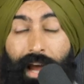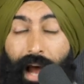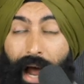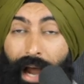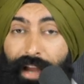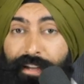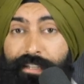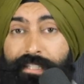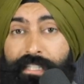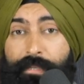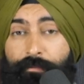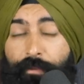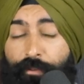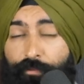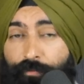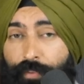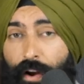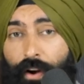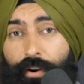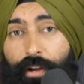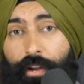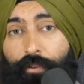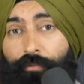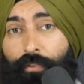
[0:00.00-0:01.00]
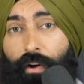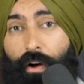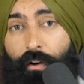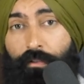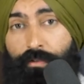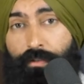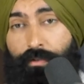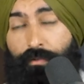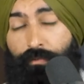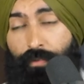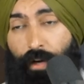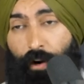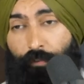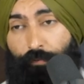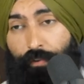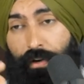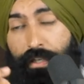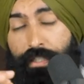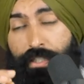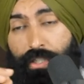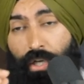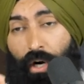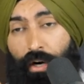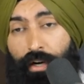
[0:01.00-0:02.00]
I used to be very involved. When I
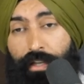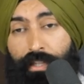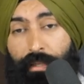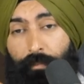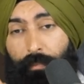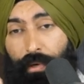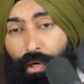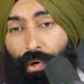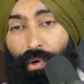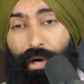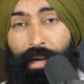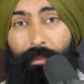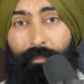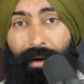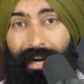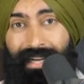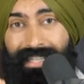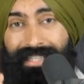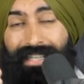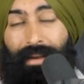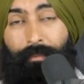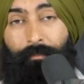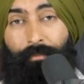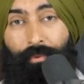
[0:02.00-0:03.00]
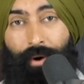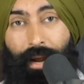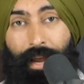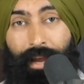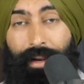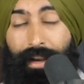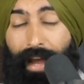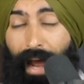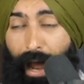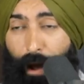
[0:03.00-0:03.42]
first started the Minority Mindset brand,